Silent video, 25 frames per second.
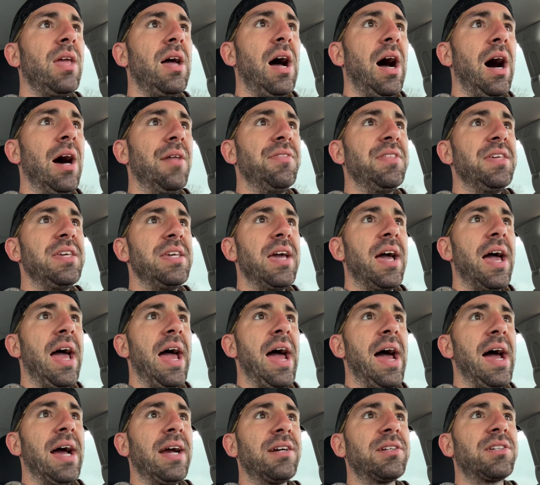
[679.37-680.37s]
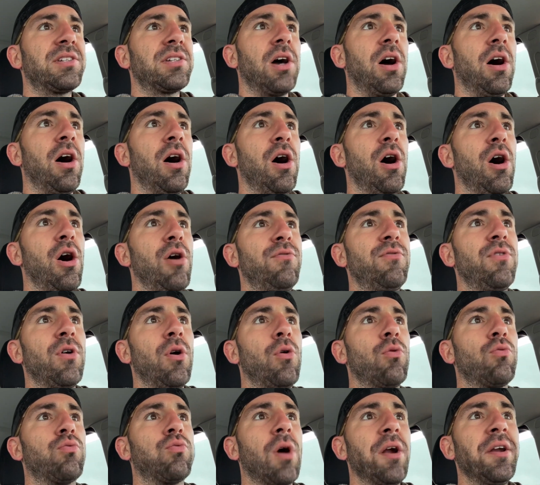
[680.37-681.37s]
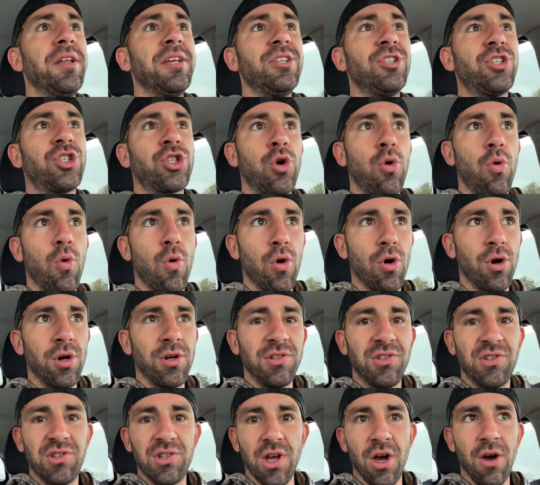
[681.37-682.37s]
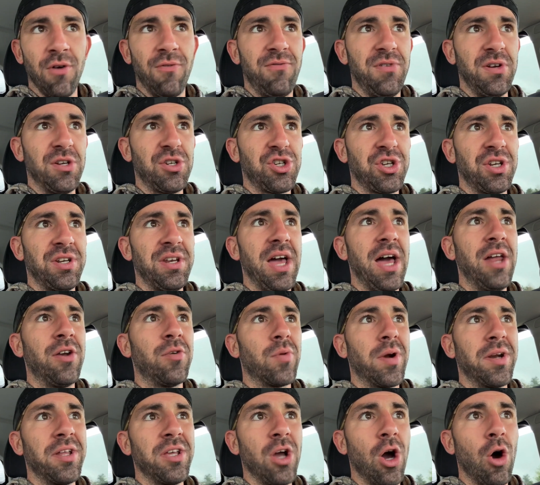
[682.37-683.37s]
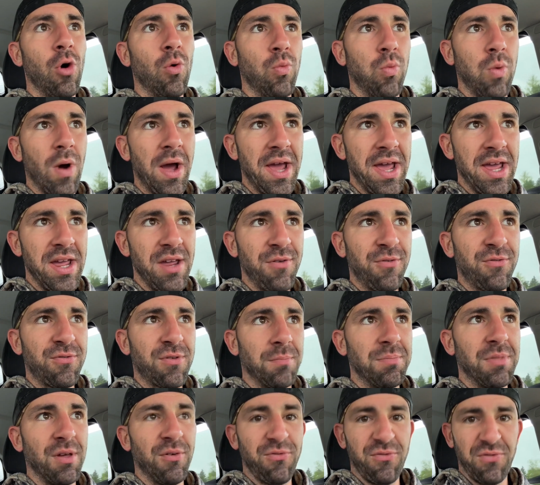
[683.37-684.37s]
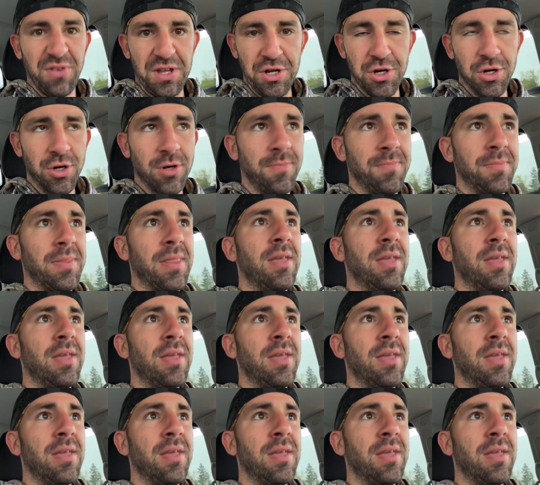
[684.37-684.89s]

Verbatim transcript: on the act of running towards a vision and running away from the fear,